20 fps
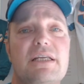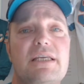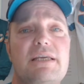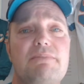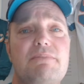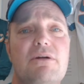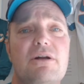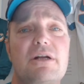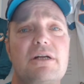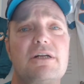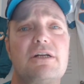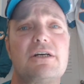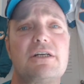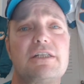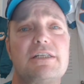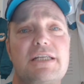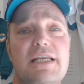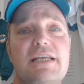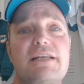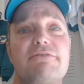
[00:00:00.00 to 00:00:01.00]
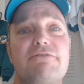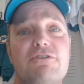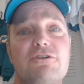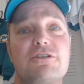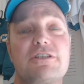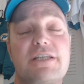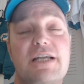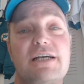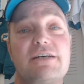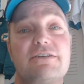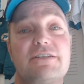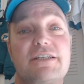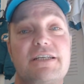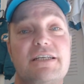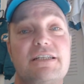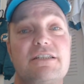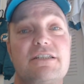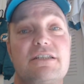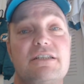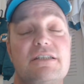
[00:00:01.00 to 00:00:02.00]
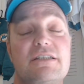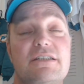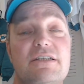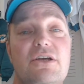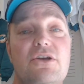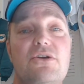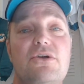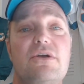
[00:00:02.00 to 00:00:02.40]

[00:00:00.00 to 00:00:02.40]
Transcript: getting first downs against us.